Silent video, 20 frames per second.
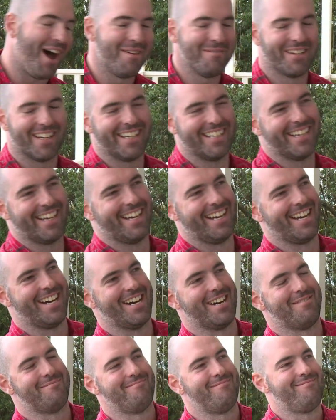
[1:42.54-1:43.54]
I mean,
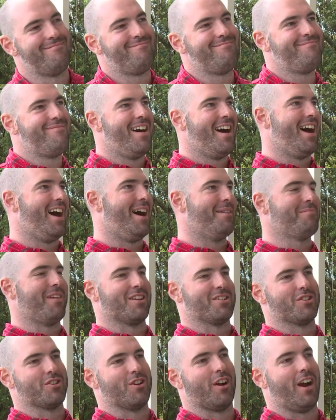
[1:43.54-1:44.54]
um, I'm
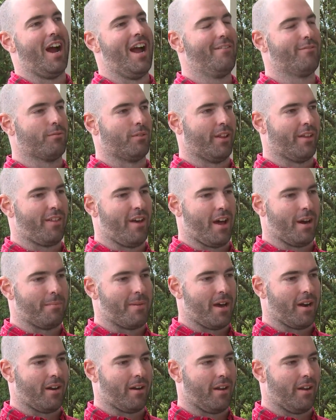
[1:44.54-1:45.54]
not sure. I haven't really thought
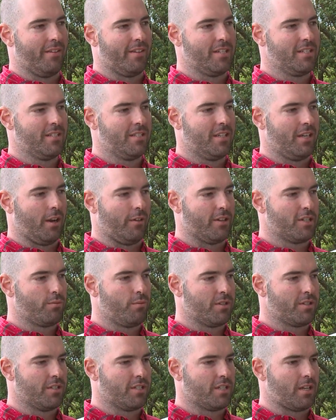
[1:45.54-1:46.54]
about it. This, you know, this
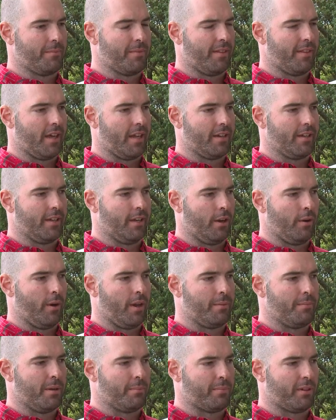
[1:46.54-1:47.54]
wasn't something that you know
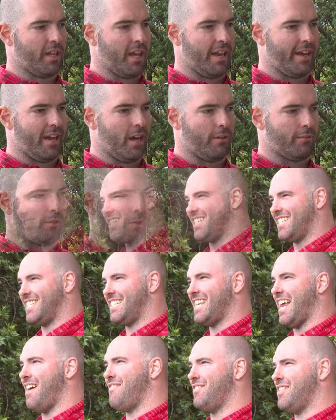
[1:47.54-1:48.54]
had been planned out for a
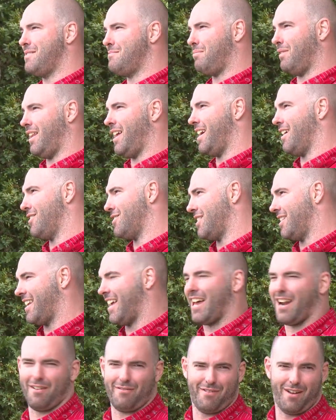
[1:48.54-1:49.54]
while,
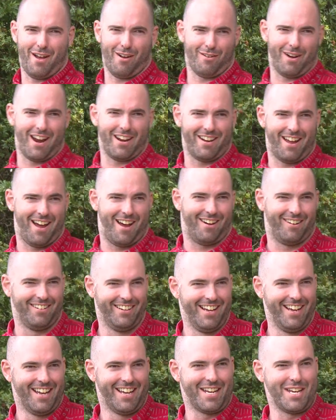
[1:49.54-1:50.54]
and so
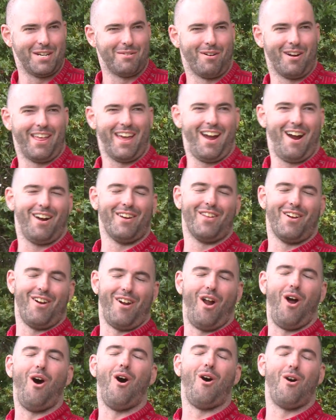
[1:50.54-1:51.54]
I don't know.
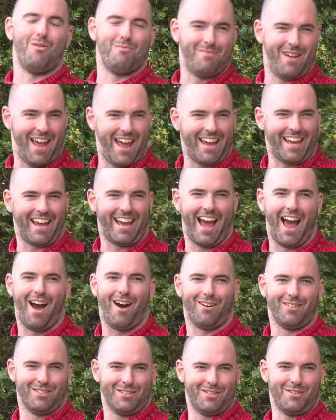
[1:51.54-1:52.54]
Um, I'm gonna stay in
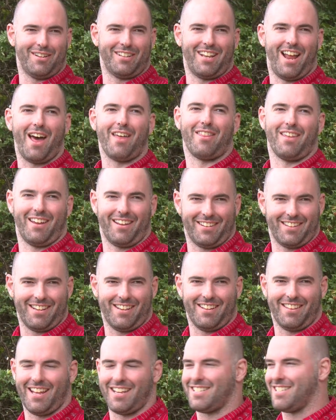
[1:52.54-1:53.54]
Hawaii. I mean, I moved back
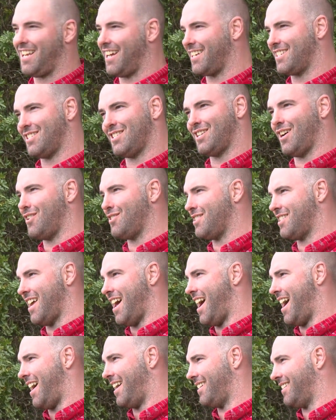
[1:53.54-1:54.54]
here. I mean, this is gonna be home for
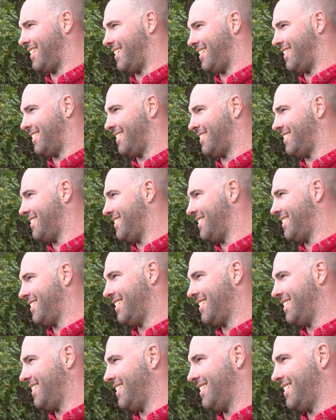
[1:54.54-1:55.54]
me. I mean, uh,
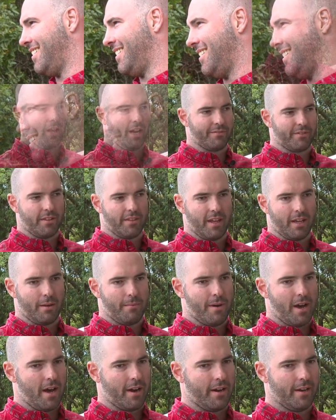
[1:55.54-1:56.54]
uh, we'll have to think
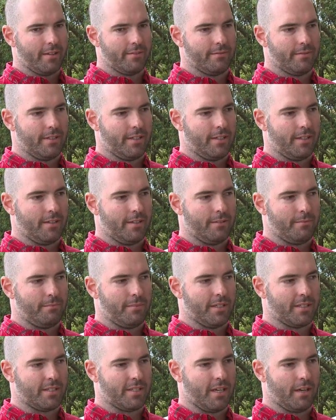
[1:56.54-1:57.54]
about it. Um,
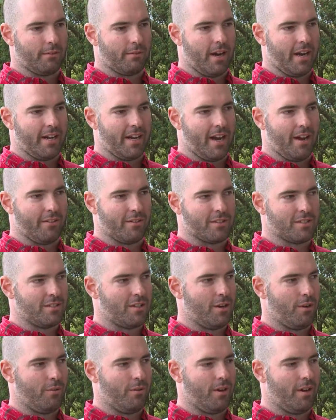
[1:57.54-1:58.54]
but uh, right now, there's
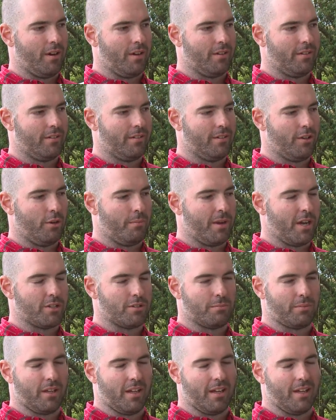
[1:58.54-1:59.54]
no uh, no
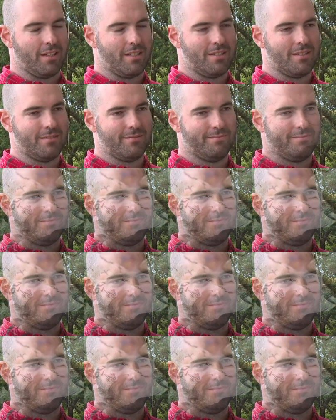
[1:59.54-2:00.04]
major plans.